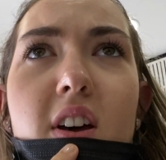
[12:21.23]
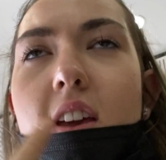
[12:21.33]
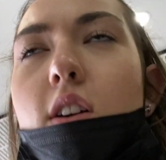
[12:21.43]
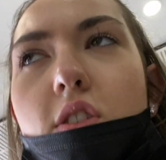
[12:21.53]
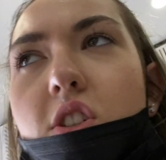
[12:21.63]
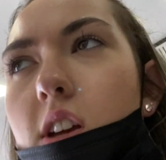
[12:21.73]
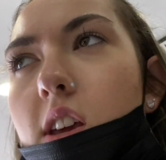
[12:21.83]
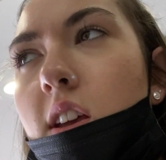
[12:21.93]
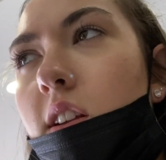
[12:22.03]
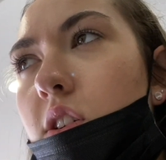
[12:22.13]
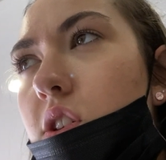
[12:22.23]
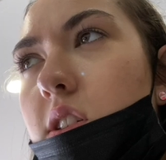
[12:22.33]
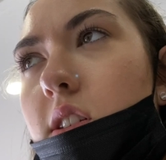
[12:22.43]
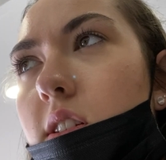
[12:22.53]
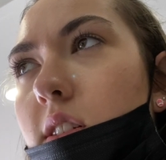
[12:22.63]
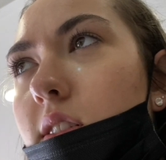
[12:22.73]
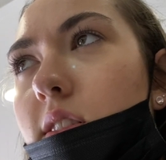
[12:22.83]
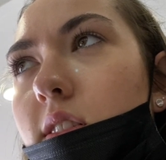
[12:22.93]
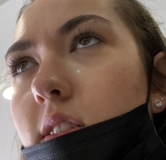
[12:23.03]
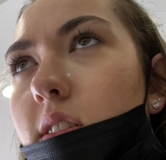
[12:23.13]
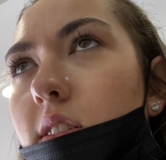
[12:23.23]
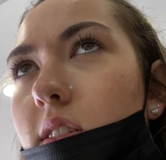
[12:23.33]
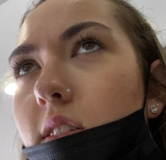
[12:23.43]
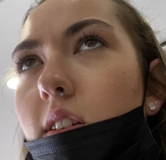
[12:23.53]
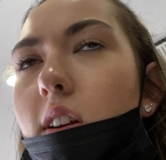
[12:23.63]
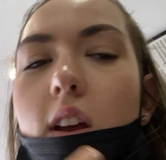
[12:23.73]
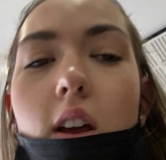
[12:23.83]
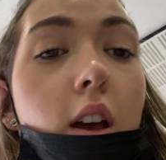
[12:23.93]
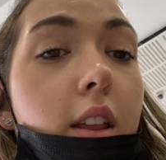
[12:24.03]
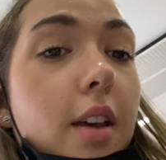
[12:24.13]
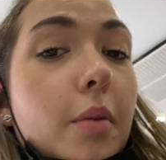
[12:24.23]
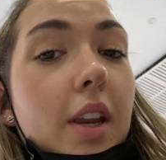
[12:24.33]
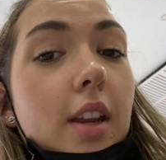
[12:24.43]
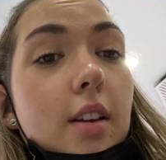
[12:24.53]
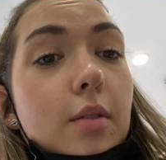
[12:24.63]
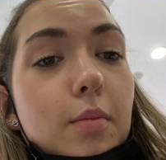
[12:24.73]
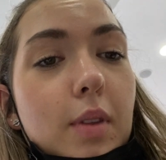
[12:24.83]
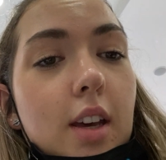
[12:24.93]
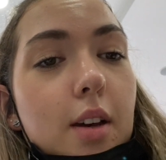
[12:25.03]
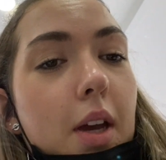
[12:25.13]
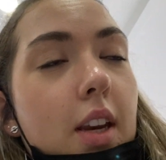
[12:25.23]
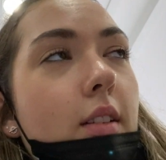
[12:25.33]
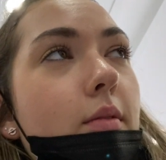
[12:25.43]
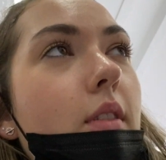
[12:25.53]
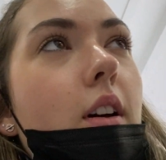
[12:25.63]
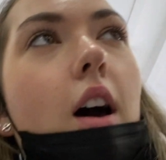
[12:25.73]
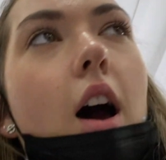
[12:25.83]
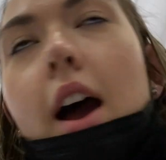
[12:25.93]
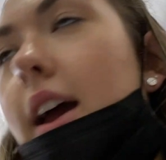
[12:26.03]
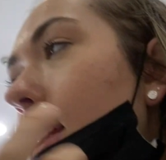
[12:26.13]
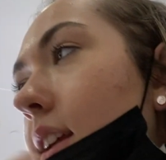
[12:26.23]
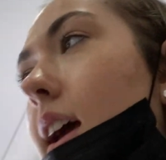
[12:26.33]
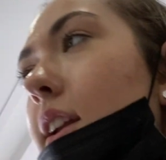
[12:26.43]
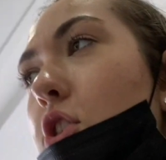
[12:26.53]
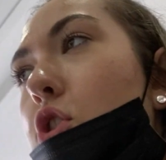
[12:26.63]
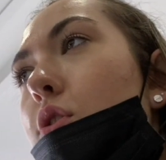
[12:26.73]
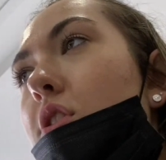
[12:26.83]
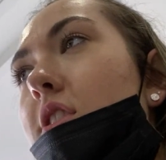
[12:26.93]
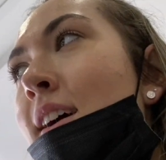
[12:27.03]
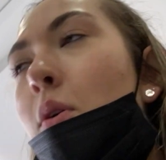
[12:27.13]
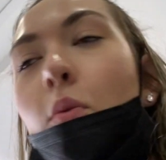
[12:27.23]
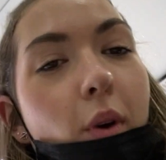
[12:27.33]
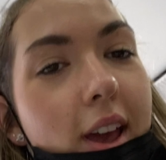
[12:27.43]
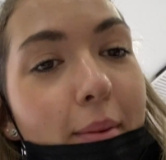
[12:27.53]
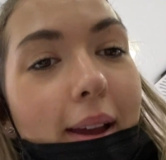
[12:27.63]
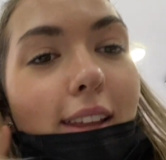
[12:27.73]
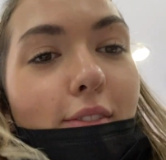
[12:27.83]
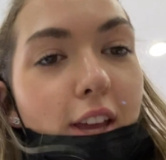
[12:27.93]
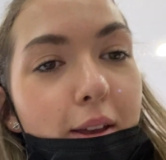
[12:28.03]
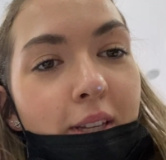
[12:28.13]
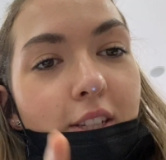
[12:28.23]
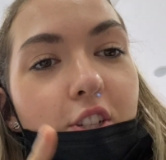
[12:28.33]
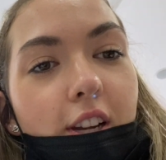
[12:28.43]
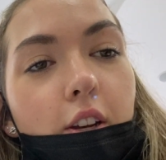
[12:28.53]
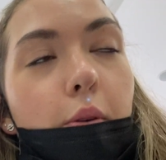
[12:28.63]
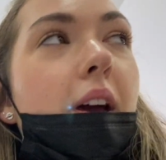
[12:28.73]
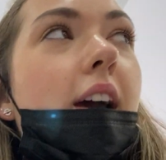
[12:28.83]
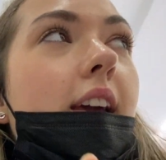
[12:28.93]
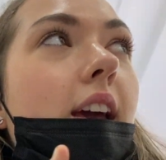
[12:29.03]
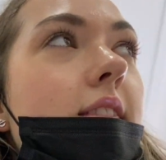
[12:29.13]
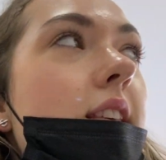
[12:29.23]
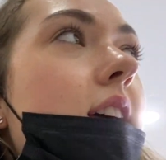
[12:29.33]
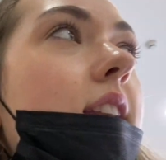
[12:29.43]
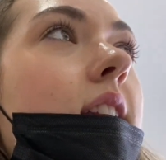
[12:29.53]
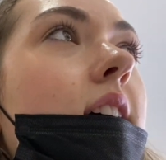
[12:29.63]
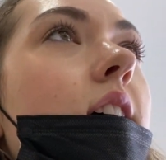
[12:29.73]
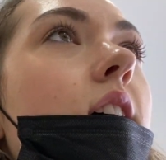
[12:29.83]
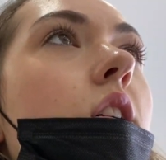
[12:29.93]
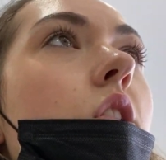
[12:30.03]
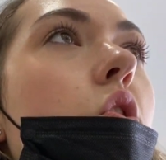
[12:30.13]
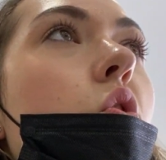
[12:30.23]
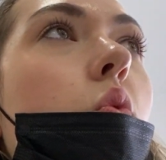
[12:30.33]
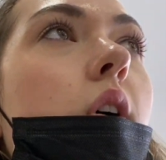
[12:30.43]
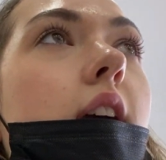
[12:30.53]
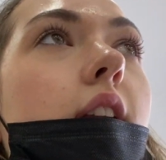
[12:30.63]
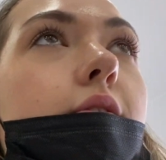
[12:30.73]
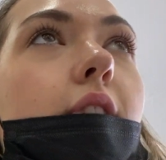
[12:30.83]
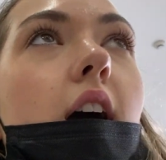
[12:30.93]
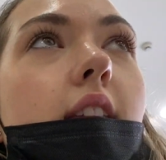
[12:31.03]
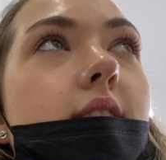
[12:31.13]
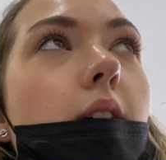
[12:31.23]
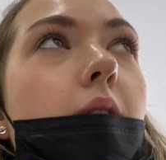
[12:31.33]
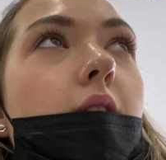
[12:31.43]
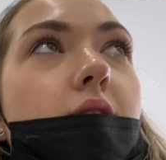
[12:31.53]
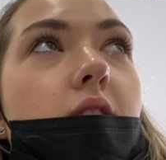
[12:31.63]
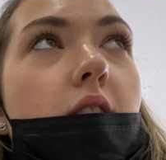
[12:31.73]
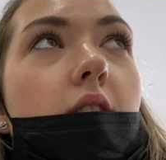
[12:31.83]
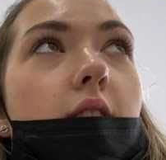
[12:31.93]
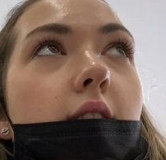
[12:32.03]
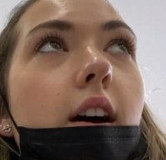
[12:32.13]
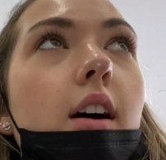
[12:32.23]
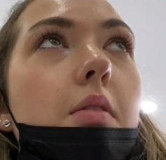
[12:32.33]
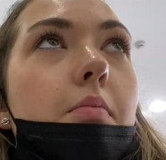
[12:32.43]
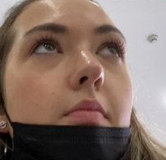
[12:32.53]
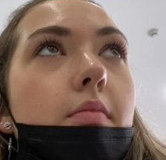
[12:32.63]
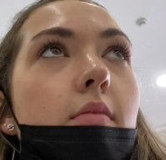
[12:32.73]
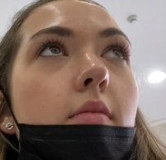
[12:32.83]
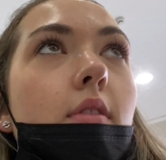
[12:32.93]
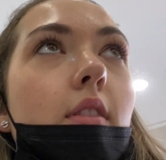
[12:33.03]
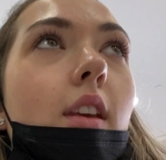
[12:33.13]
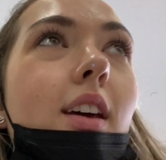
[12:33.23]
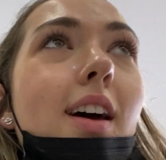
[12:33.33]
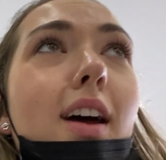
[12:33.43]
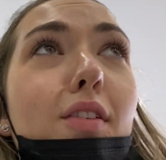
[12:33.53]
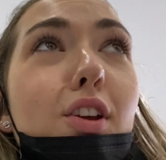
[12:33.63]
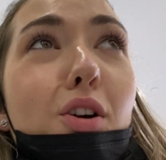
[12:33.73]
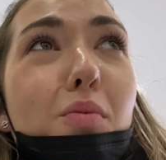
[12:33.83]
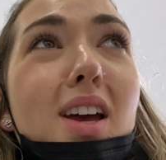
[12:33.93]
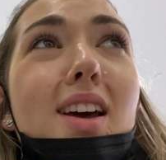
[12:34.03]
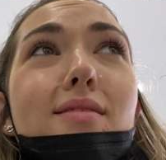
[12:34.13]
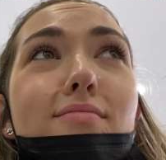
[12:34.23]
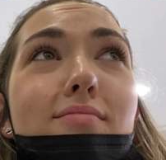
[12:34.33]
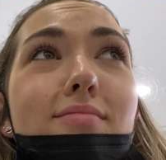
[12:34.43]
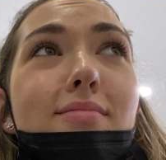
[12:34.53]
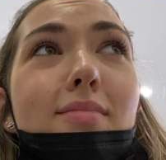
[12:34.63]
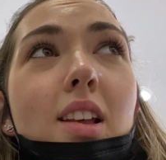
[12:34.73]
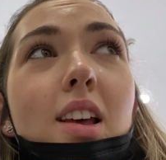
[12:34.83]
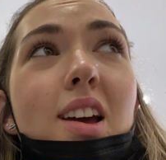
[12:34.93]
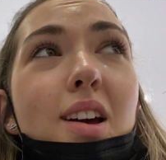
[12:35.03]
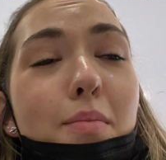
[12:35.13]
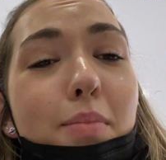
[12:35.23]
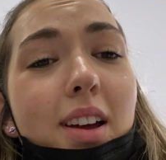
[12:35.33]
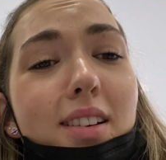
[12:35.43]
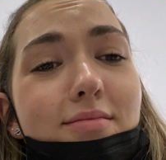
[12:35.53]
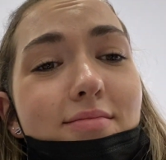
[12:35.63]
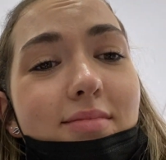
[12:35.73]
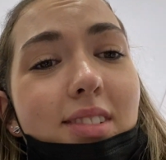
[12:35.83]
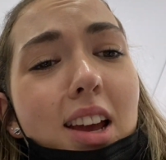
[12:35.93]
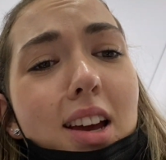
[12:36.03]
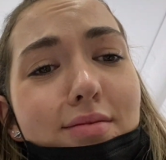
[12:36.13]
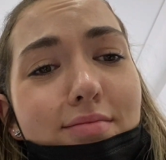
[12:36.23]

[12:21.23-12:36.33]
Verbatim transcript: Are they all checking in or just... No, They're waiting... They're waiting. I cannot talk. We're waiting for Emily to check in her bag and then we're going to find somewhere for dinner. Um, I don't really know where. But, yeah.